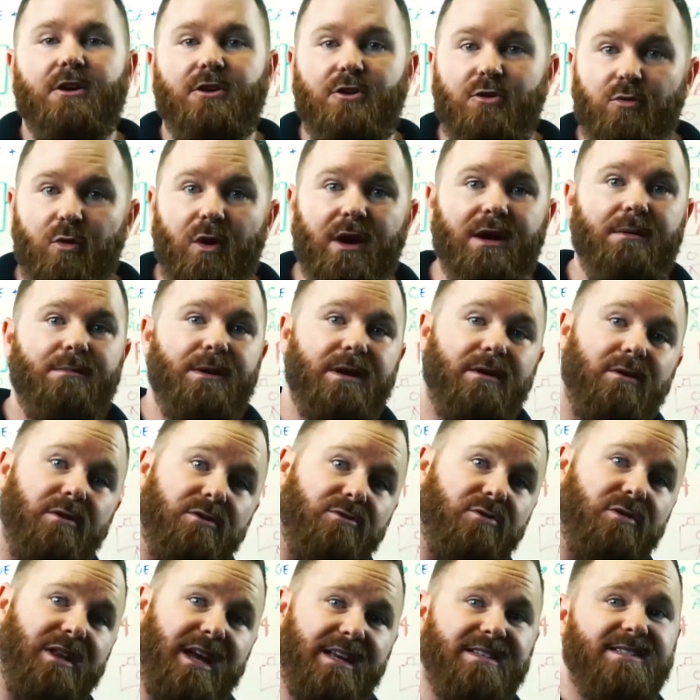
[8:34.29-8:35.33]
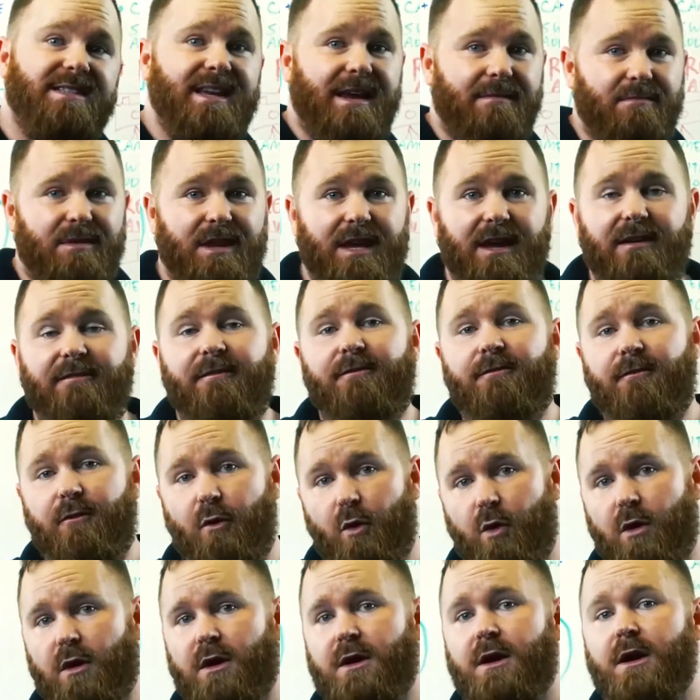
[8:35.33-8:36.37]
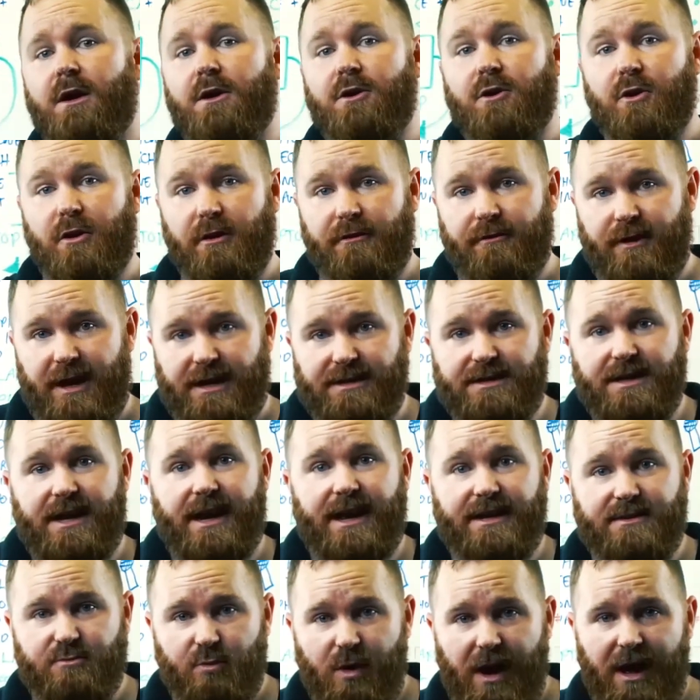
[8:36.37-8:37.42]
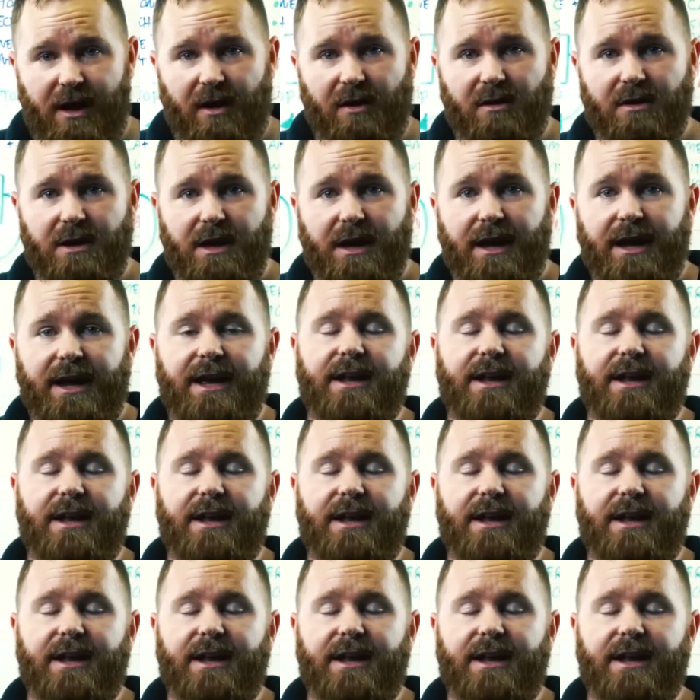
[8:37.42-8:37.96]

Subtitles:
You want to be able to do that same thing for your event as well.